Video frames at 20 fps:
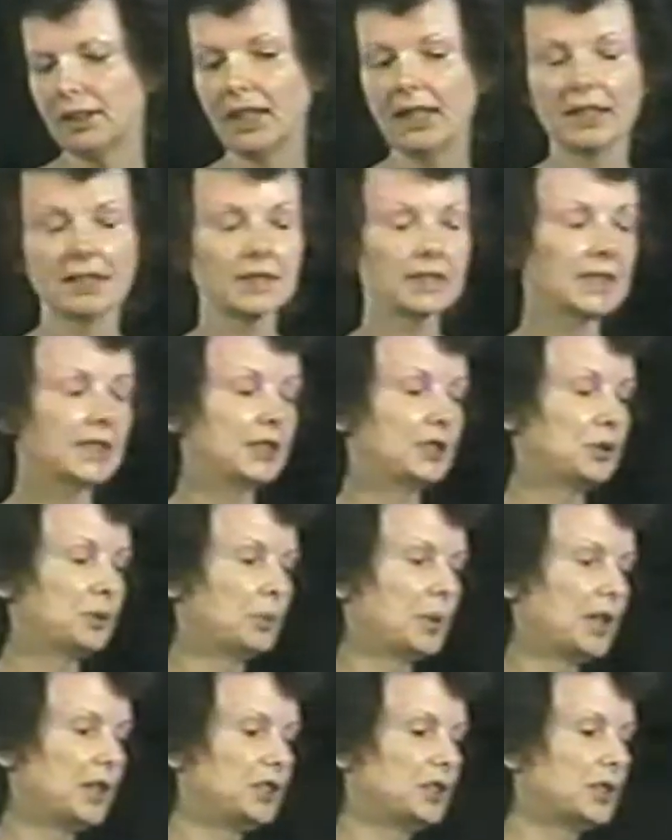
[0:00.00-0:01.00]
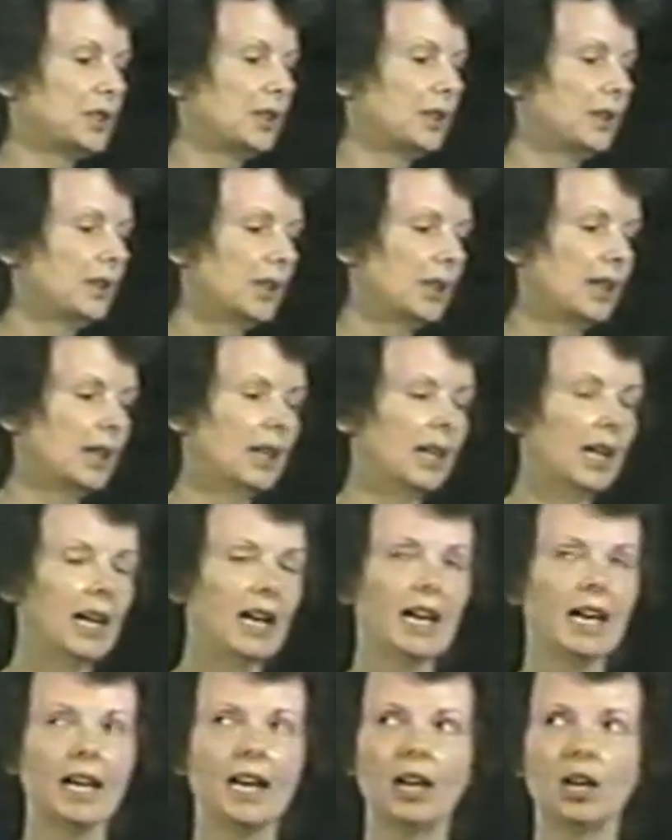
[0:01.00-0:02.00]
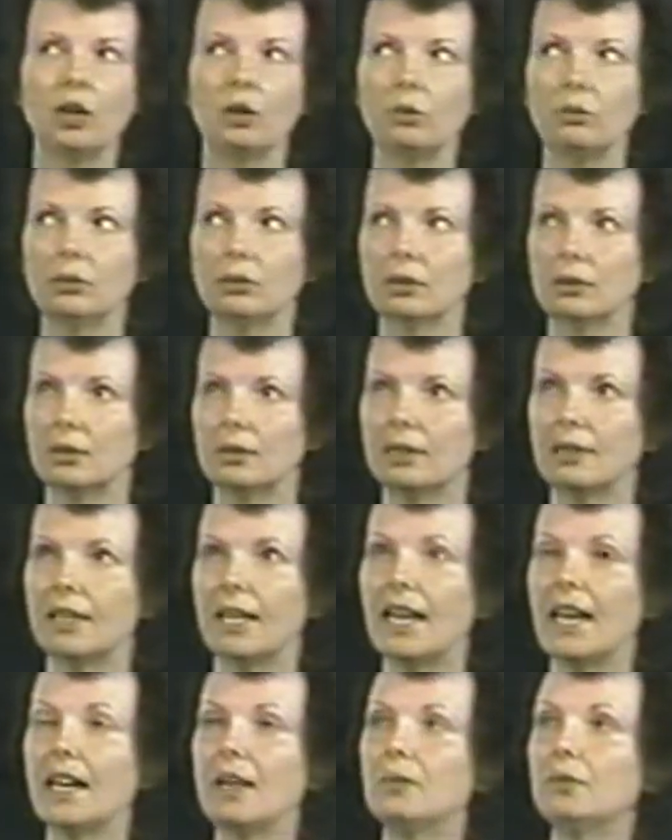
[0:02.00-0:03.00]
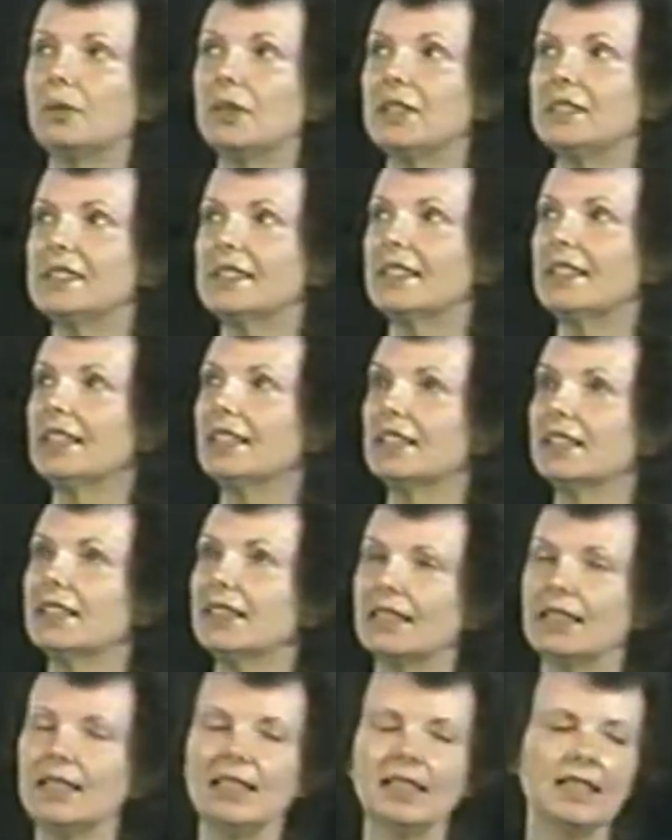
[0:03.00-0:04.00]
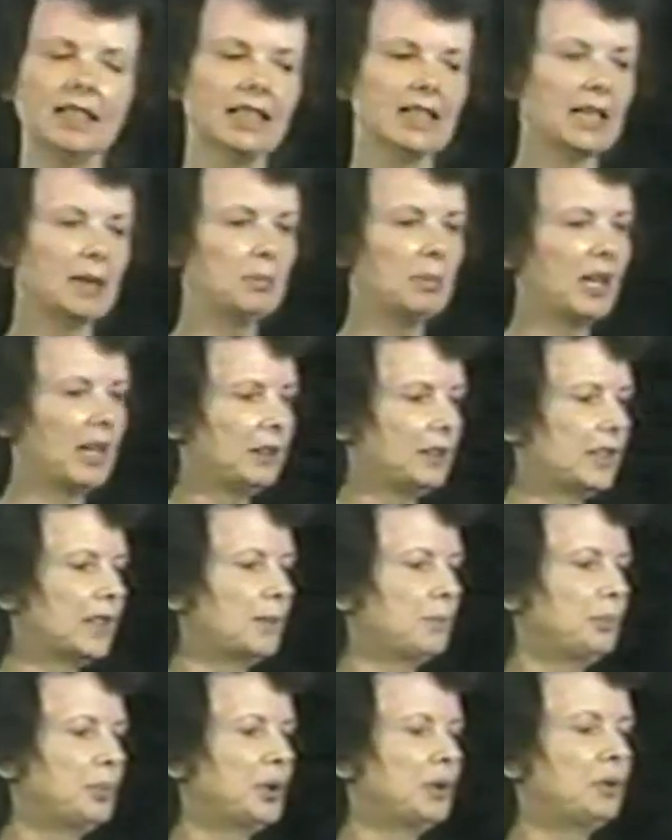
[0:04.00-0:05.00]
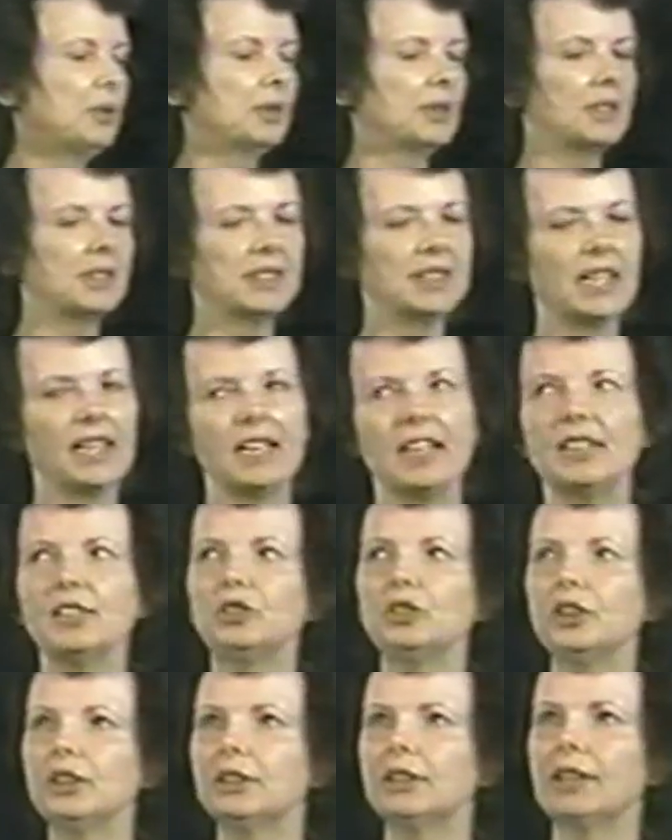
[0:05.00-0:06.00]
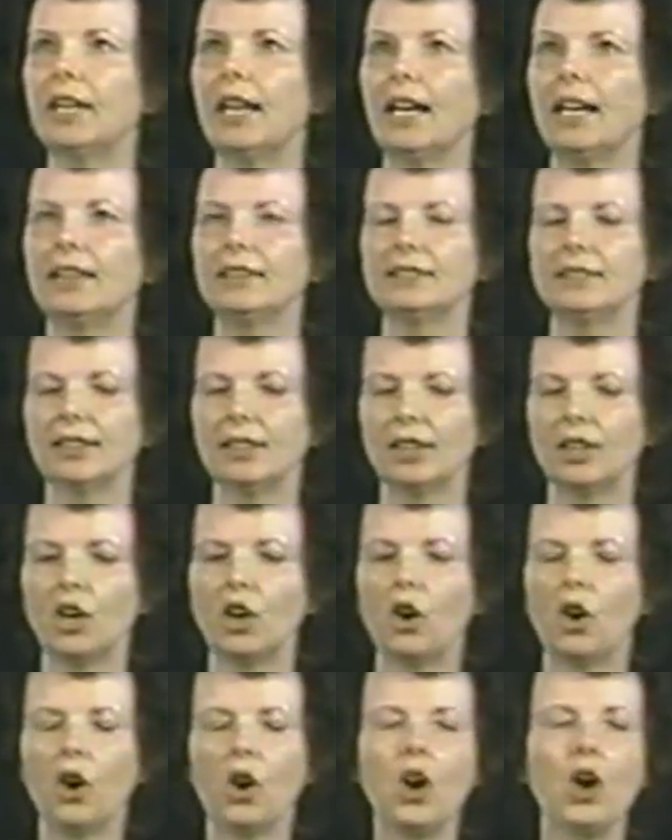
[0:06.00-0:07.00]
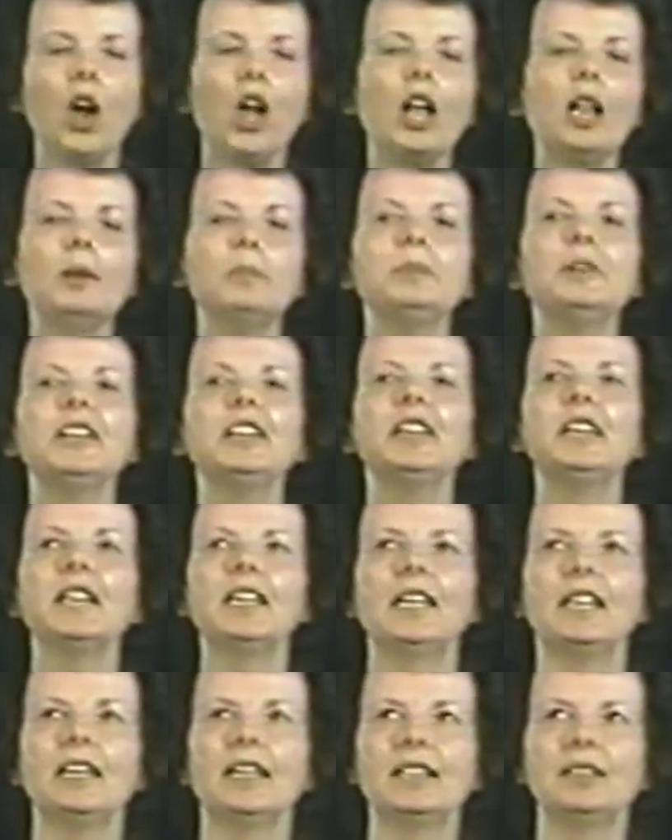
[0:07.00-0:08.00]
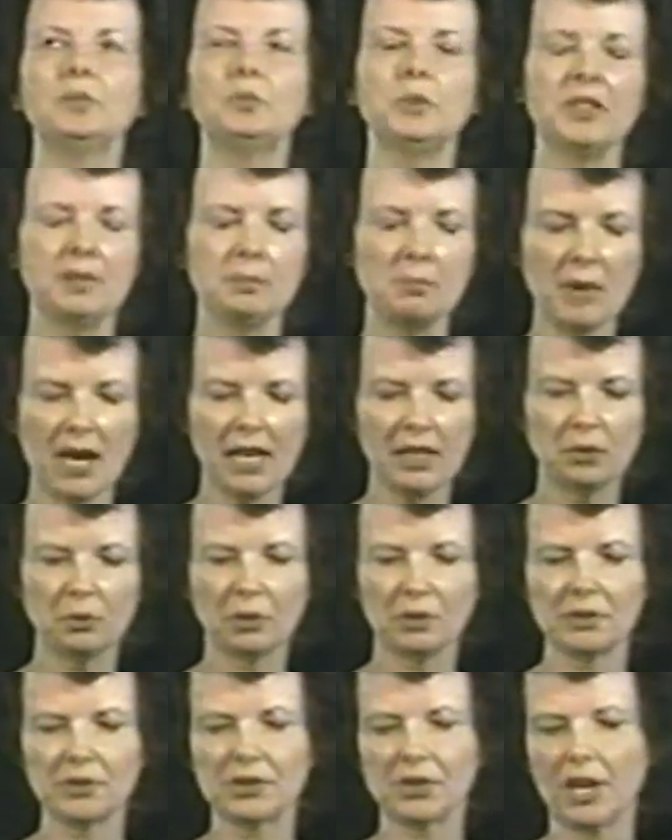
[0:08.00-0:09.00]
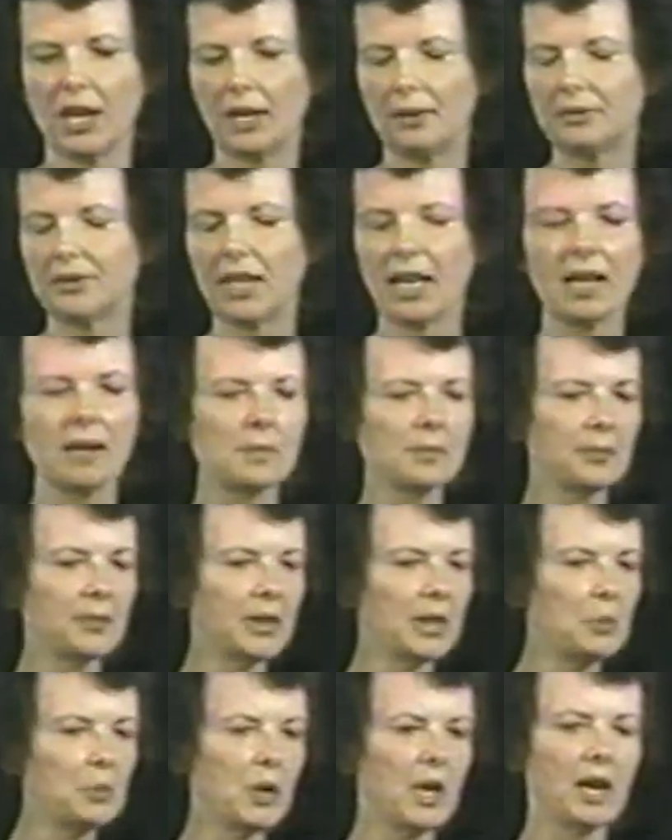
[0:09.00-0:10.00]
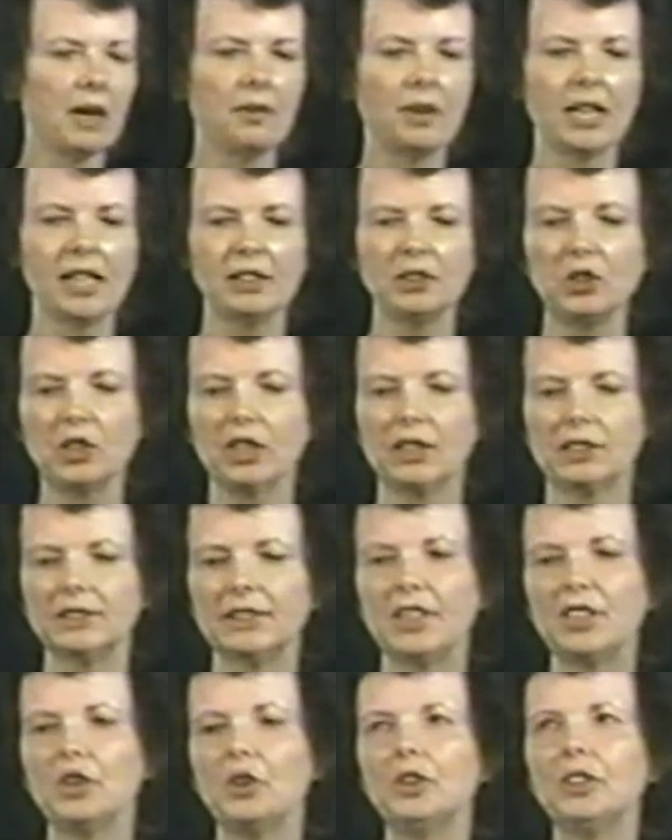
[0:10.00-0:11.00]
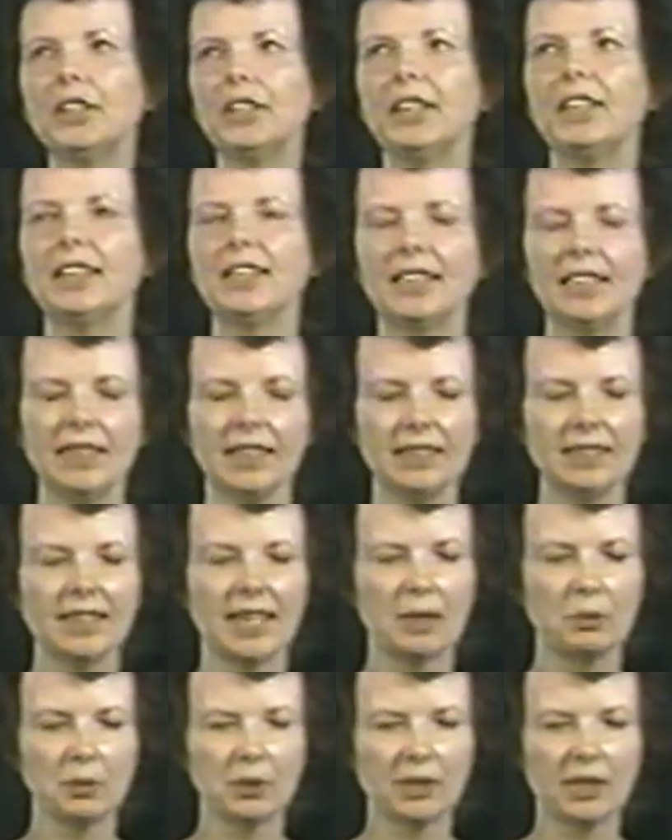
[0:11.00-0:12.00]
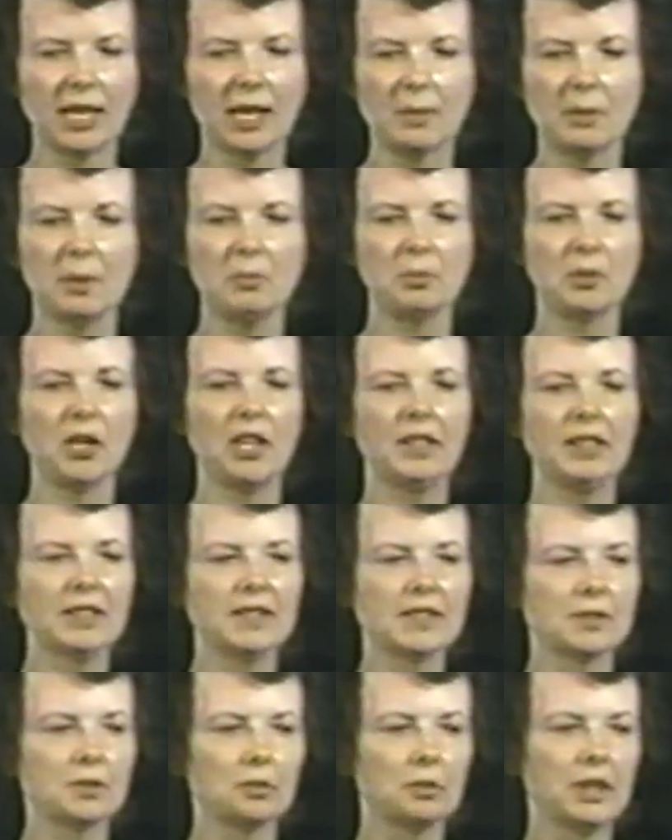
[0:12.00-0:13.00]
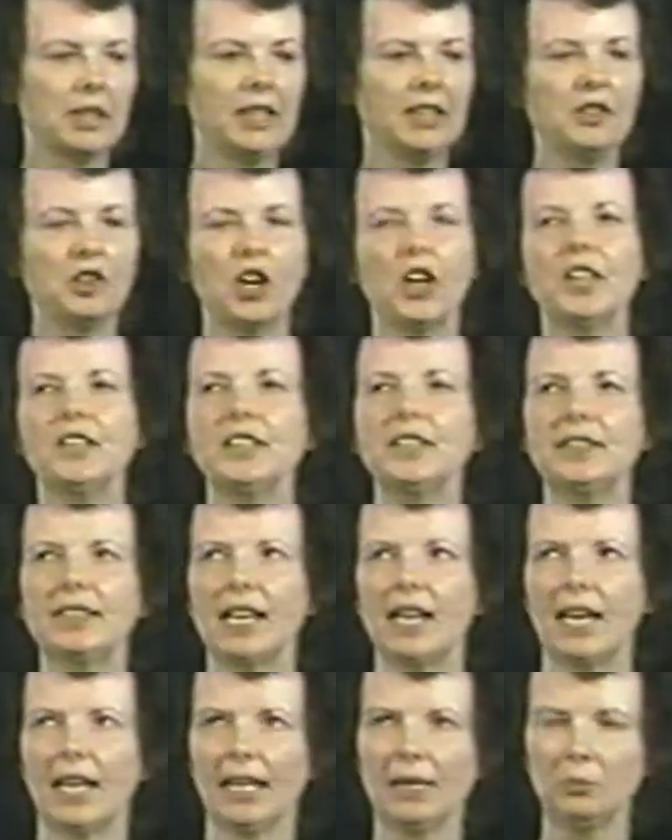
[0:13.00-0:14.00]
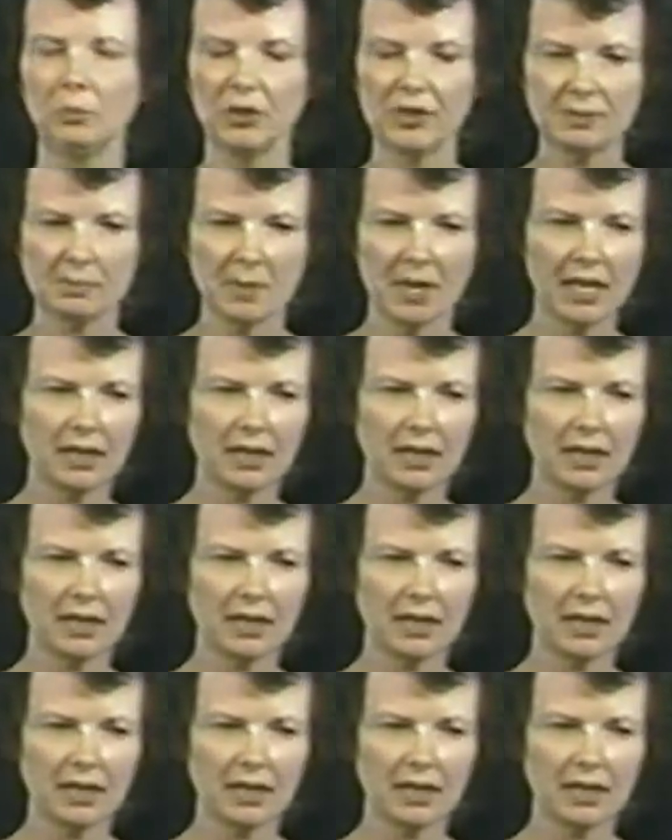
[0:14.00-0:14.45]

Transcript: legal situation, how every single thing about computers that I looked at all began with Microsoft. Everywhere I looked, the only thing that would come up on the screen all the time was